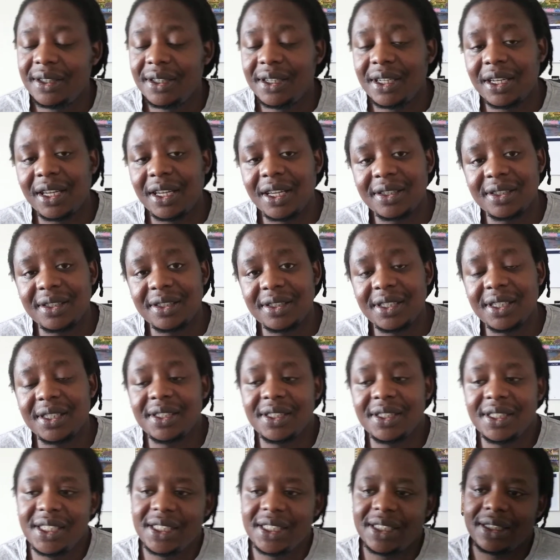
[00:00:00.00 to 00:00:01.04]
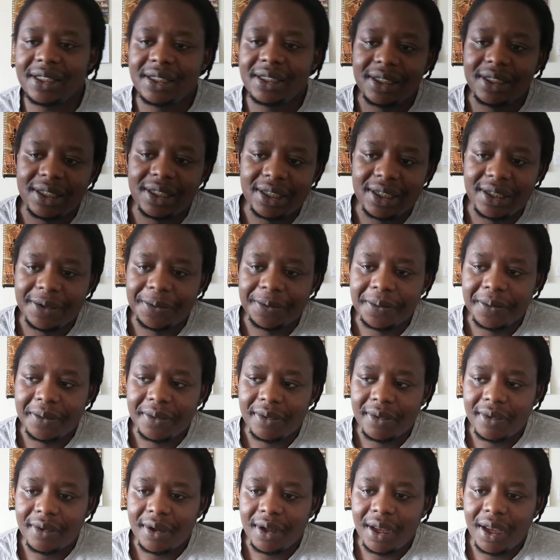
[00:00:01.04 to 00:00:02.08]
the last 16.
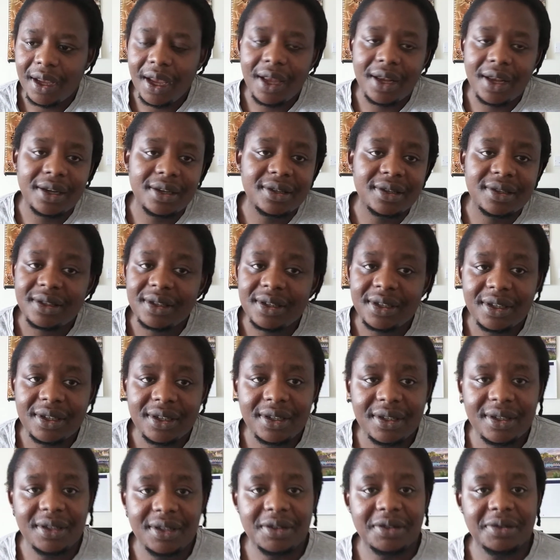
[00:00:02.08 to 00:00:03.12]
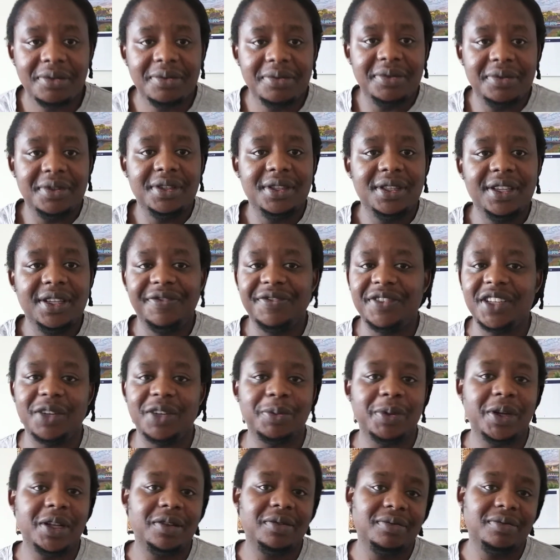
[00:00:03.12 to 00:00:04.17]
And, you know, they've
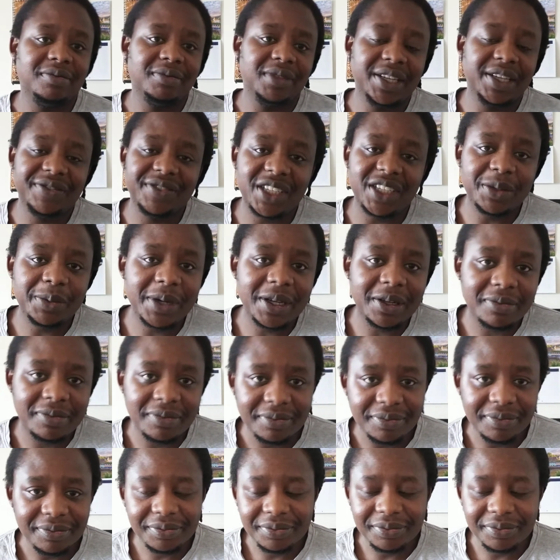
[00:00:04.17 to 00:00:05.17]
done well. They've done well.